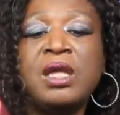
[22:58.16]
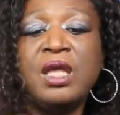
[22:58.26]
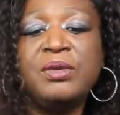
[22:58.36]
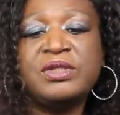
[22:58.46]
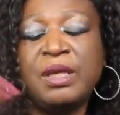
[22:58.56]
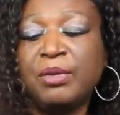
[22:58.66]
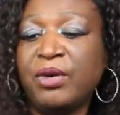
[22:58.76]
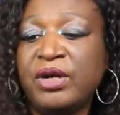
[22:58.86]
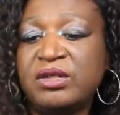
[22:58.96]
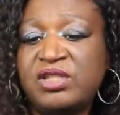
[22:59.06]
it was some
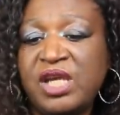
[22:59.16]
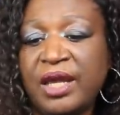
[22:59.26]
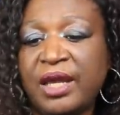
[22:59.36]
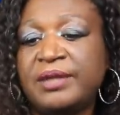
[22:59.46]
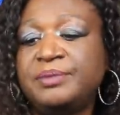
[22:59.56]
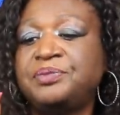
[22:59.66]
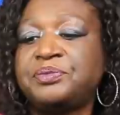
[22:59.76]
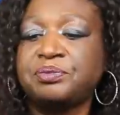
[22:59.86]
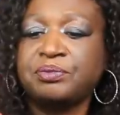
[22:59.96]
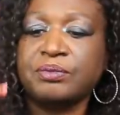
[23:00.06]
grilled chicken
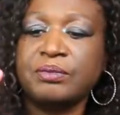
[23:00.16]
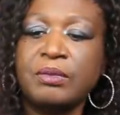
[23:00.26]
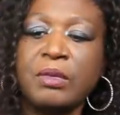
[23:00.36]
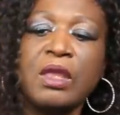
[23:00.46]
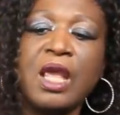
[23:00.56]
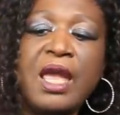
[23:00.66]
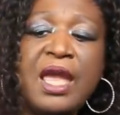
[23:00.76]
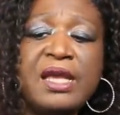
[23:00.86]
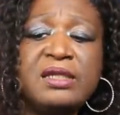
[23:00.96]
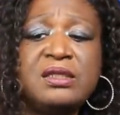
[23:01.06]

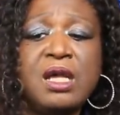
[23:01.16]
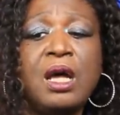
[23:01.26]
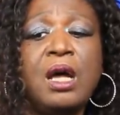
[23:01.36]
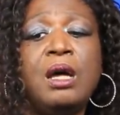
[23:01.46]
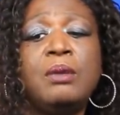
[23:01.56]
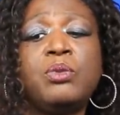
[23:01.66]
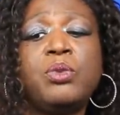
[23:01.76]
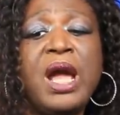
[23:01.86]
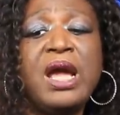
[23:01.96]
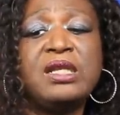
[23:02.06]
and some
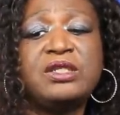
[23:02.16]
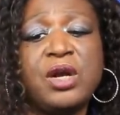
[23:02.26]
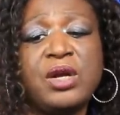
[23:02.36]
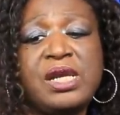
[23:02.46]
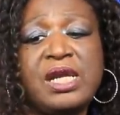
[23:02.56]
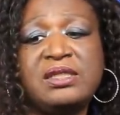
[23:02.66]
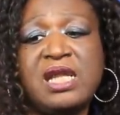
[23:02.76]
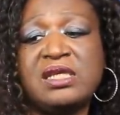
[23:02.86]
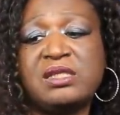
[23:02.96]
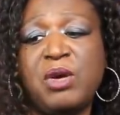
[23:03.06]
regular turkey necks,
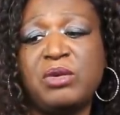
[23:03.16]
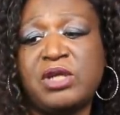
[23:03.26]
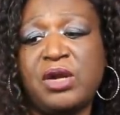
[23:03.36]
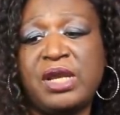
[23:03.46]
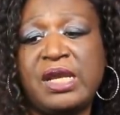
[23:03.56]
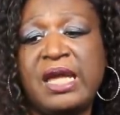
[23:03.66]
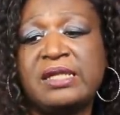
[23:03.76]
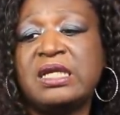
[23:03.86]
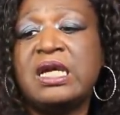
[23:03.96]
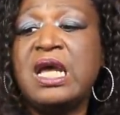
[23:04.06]
not smoked turkey
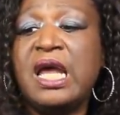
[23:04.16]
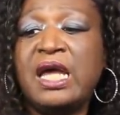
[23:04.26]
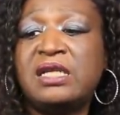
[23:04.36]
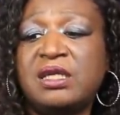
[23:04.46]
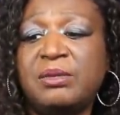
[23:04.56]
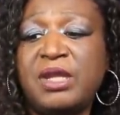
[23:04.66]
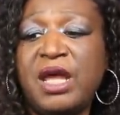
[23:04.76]
necks. And some